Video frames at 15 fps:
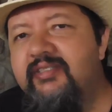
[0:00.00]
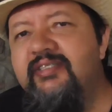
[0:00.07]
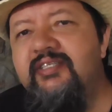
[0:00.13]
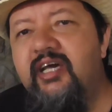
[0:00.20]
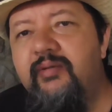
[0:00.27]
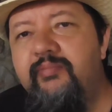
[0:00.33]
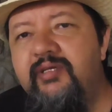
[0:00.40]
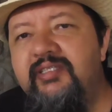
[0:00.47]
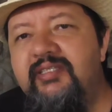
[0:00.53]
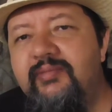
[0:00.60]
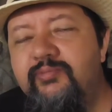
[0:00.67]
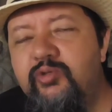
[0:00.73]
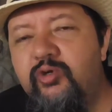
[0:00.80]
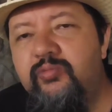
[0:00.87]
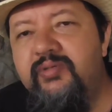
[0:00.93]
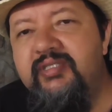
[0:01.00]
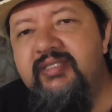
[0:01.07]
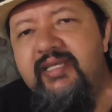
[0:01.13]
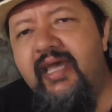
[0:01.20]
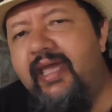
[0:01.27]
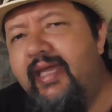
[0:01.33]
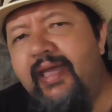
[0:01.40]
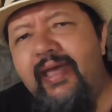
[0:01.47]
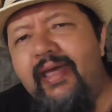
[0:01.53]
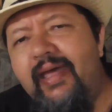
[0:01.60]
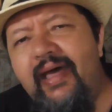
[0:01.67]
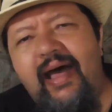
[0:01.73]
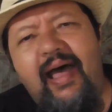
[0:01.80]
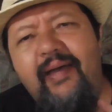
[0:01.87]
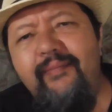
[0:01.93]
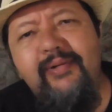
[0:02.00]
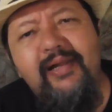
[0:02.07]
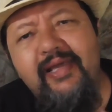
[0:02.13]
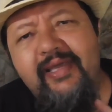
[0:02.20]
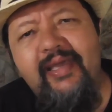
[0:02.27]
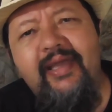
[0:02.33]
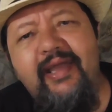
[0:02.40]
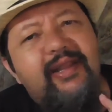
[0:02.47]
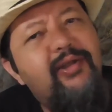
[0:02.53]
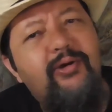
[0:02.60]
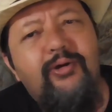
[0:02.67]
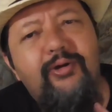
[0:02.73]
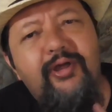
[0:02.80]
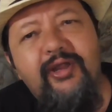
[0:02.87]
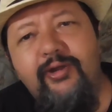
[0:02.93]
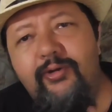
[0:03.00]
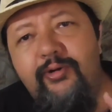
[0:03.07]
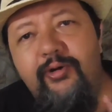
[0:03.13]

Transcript: This has got to be some sort of mistake. I'm clicking ignore.